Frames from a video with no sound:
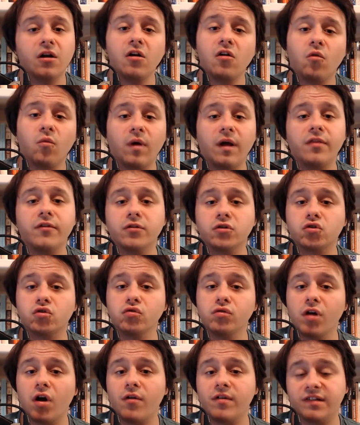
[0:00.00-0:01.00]
whether
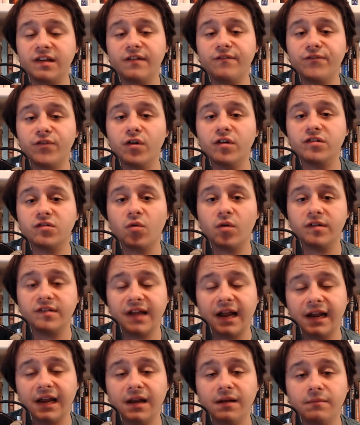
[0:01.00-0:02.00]
Trudeau is in first or
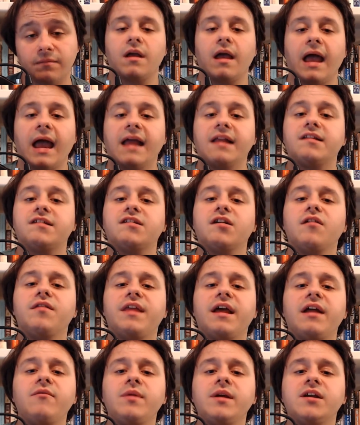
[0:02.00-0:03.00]
second. And so
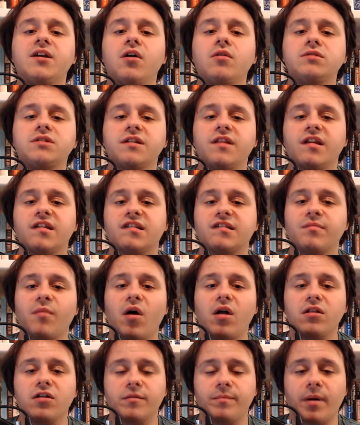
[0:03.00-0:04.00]
then we go to the
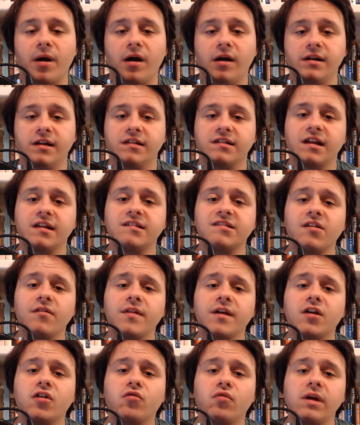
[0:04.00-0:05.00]
smaller parties. And so the
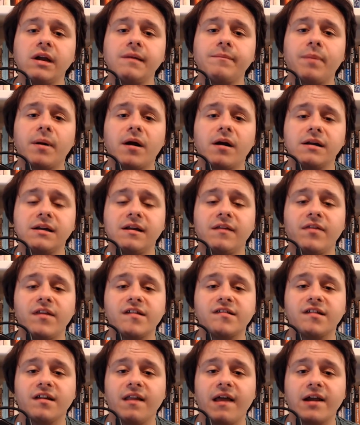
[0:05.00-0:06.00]
Green Party in this
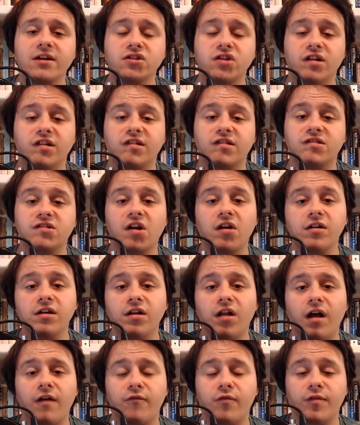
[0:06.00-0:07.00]
election started
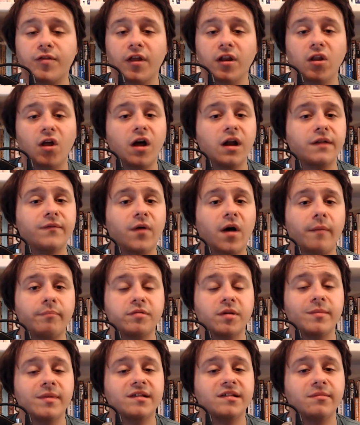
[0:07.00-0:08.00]
off with a lot of
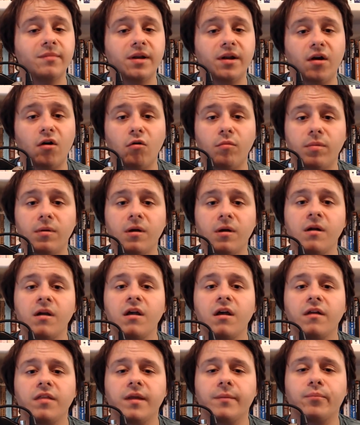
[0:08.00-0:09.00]
optimism and hope.
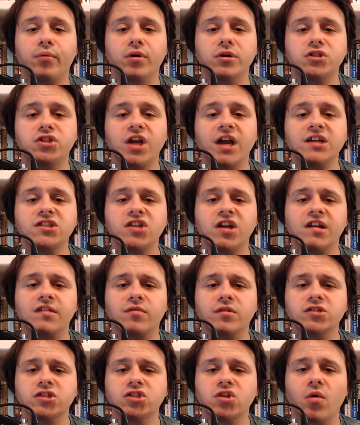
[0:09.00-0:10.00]
The projections were
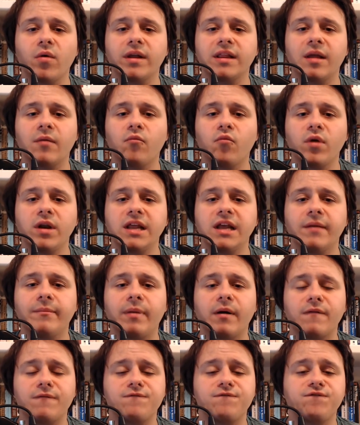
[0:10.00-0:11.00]
showing them winning
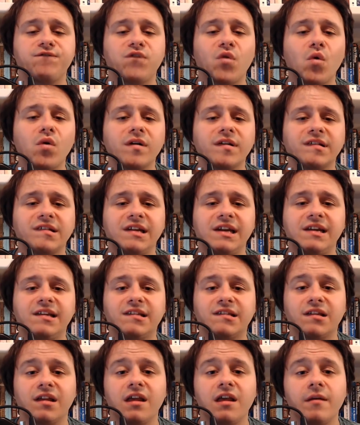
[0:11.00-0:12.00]
about 4
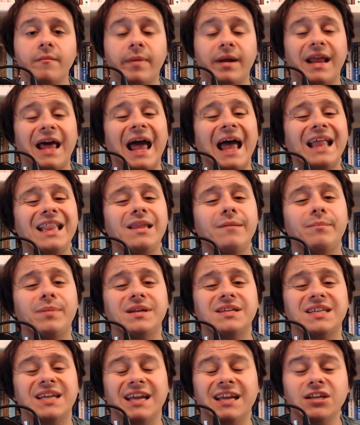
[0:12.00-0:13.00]
seats, but had the
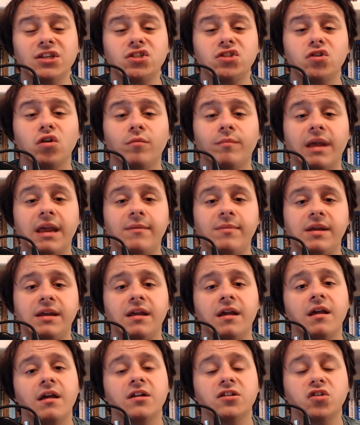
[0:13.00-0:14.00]
potential maybe
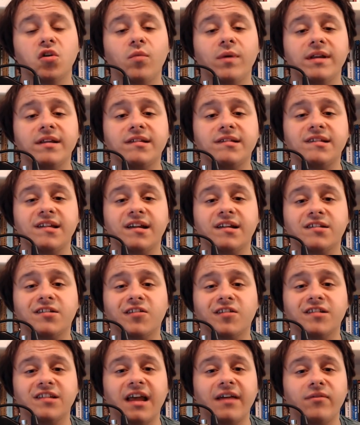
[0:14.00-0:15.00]
to win 6 or
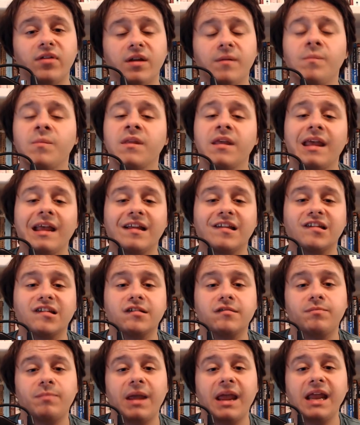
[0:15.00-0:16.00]
7,
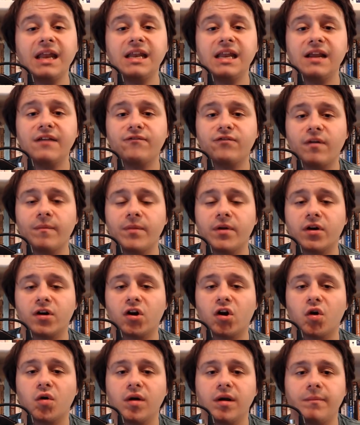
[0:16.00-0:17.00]
expanding from their
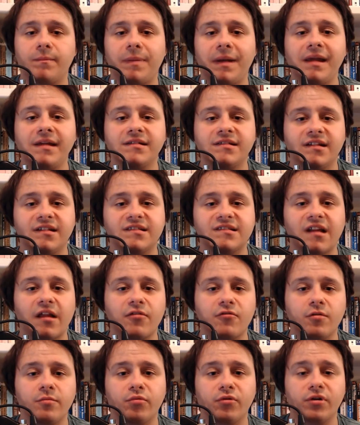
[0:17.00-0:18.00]
current base in
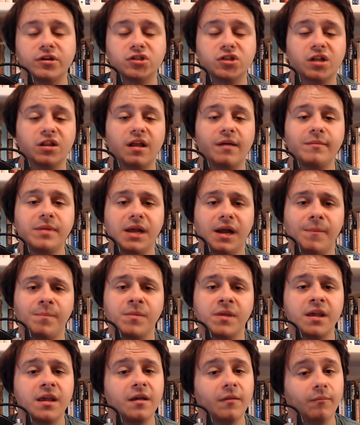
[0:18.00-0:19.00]
southern British Columbia,
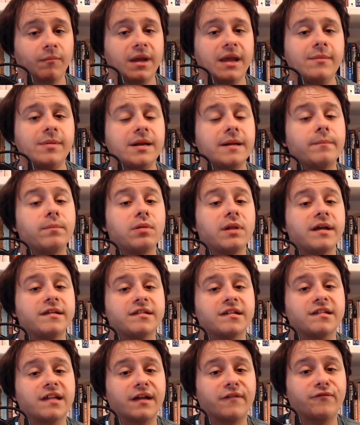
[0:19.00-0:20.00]
maybe to
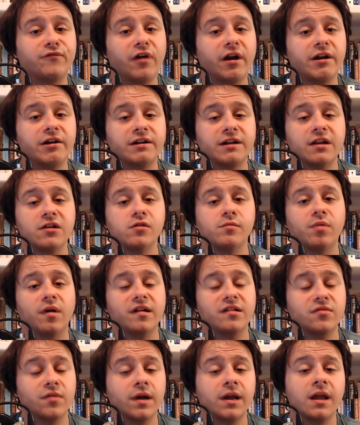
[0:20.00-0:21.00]
places like Fredericton, New
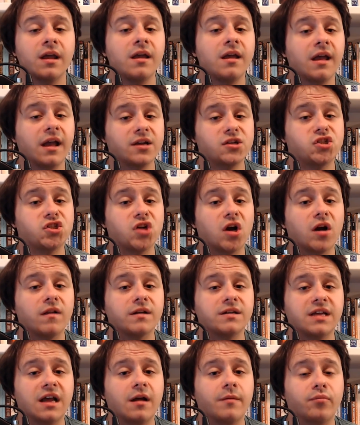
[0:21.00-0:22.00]
Brunswick, and
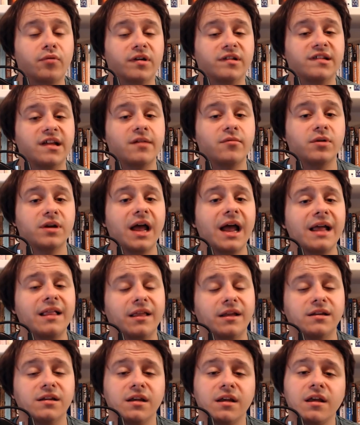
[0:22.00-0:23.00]
Charlottetown, Prince Edward
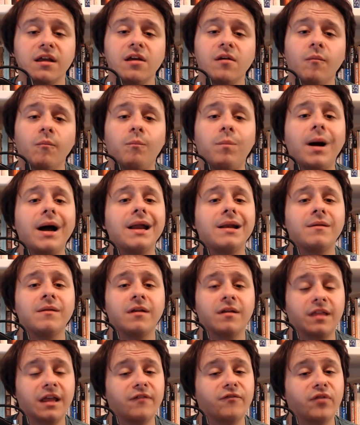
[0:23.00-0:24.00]
Island. But
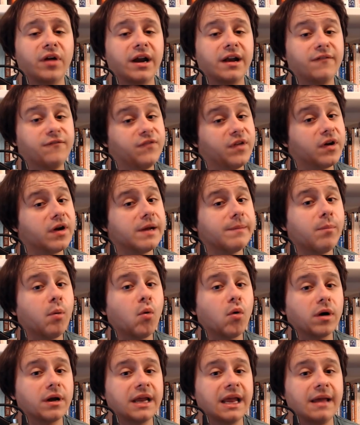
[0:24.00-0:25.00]
they've ran a very
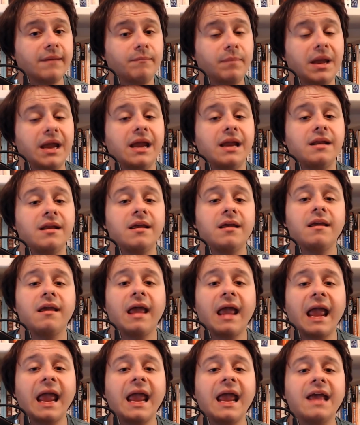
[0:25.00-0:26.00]
poor campaign,
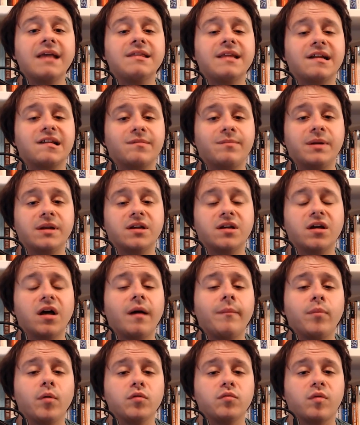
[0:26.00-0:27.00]
and that's been
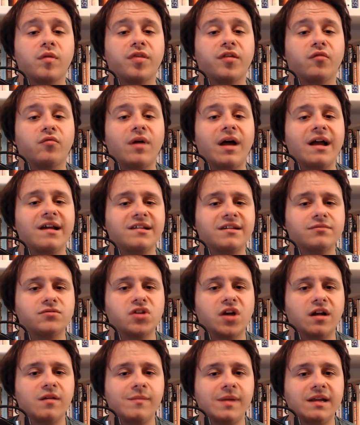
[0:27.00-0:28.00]
coupled with the rise of
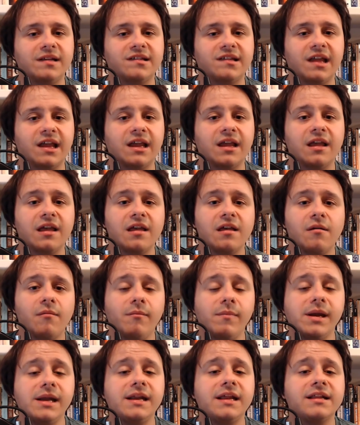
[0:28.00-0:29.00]
Jagmeet Singh,
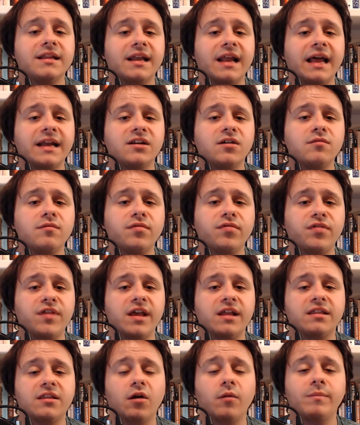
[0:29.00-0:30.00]
meaning that I don't
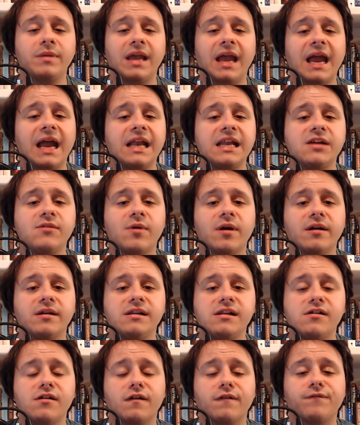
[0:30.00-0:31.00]
think they'll be anywhere
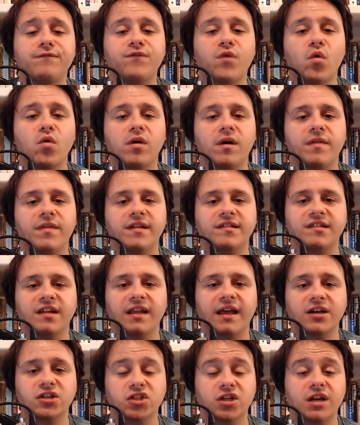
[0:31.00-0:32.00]
near 4 in this
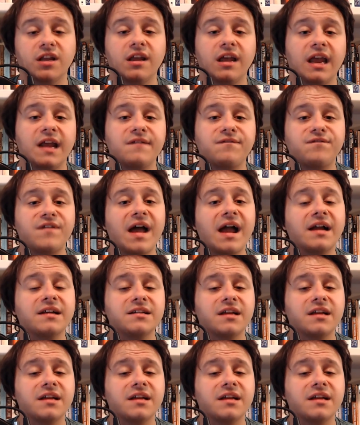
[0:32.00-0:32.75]
election. In fact,